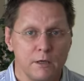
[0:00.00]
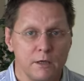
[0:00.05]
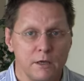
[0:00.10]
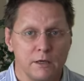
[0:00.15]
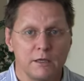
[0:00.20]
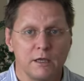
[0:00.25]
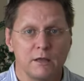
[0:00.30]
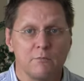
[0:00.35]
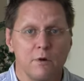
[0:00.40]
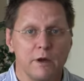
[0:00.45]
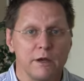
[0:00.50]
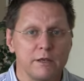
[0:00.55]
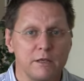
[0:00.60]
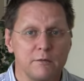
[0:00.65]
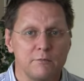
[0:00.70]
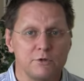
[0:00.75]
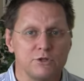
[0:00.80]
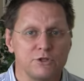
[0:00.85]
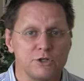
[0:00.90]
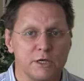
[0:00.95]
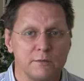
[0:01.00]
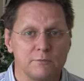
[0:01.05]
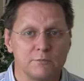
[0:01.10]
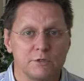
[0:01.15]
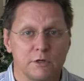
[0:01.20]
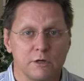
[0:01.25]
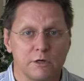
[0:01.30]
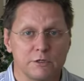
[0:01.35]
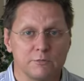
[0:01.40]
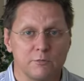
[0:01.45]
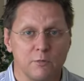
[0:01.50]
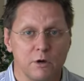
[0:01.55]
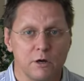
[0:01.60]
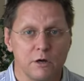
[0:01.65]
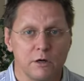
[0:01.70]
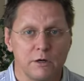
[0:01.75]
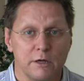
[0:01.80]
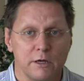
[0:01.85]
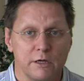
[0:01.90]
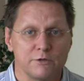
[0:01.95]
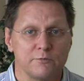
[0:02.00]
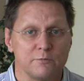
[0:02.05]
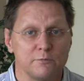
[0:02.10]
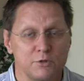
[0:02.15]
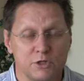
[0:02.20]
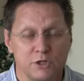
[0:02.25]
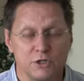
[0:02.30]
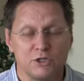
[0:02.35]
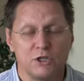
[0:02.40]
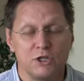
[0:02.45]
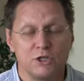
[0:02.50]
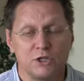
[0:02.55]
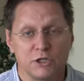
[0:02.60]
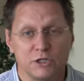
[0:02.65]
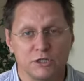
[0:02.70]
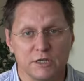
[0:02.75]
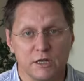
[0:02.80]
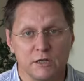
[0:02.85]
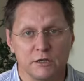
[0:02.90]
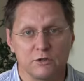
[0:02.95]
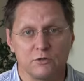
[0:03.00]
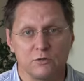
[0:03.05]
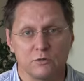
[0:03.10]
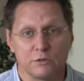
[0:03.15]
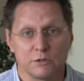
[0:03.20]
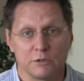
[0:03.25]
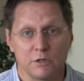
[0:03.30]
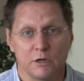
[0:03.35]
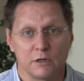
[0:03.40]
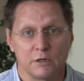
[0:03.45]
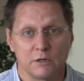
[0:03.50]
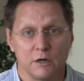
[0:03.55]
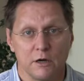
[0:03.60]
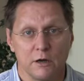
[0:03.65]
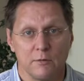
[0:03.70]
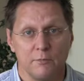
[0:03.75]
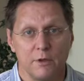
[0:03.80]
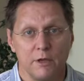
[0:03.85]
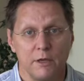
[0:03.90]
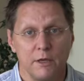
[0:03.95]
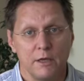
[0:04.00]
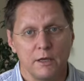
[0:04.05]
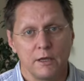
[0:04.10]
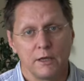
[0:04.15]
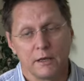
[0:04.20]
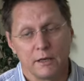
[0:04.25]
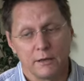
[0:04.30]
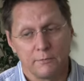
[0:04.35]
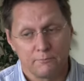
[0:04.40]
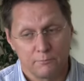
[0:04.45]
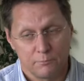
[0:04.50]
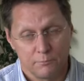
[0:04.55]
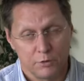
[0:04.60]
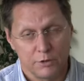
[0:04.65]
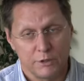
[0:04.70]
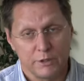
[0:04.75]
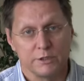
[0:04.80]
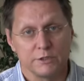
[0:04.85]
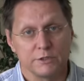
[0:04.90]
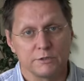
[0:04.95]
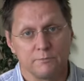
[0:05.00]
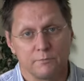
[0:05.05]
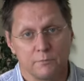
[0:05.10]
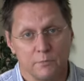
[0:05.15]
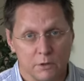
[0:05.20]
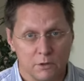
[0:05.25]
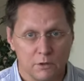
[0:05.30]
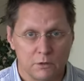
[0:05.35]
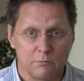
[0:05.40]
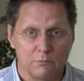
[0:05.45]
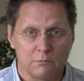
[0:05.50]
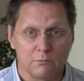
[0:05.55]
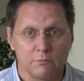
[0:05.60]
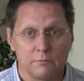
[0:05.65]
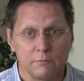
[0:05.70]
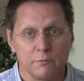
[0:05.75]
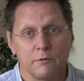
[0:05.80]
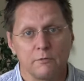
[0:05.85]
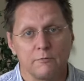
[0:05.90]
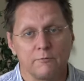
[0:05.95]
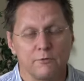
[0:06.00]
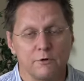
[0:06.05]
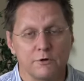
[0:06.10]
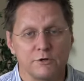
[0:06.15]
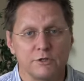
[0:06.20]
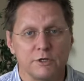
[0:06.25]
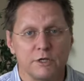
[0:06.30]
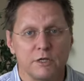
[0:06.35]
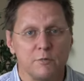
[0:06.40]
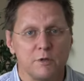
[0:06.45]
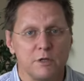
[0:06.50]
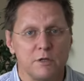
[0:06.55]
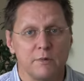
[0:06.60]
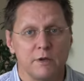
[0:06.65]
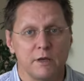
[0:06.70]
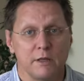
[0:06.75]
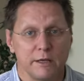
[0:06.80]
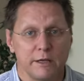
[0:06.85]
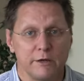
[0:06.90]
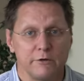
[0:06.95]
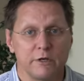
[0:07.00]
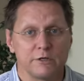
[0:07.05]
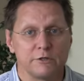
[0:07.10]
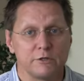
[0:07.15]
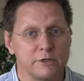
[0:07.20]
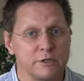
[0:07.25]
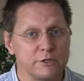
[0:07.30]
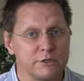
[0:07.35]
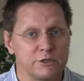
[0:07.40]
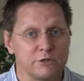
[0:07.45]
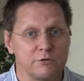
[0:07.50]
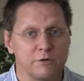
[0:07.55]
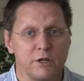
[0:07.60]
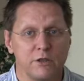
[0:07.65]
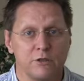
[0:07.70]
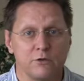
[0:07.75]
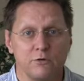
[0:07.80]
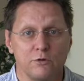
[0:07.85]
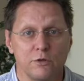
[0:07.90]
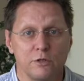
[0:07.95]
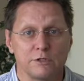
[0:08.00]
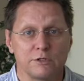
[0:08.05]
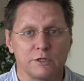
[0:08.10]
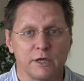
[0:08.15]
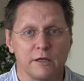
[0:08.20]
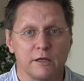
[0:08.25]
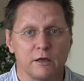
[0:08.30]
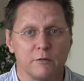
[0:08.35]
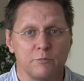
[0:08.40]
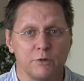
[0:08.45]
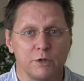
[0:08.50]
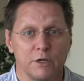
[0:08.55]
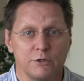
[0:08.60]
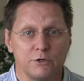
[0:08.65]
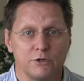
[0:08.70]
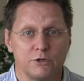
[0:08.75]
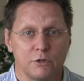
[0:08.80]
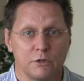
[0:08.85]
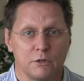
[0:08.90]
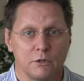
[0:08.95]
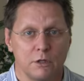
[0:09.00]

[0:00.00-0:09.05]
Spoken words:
Again, my name is James Osmar. I'm from strategicsellingtools.com. And please, first name and email address will get you straight through to the sign-up page.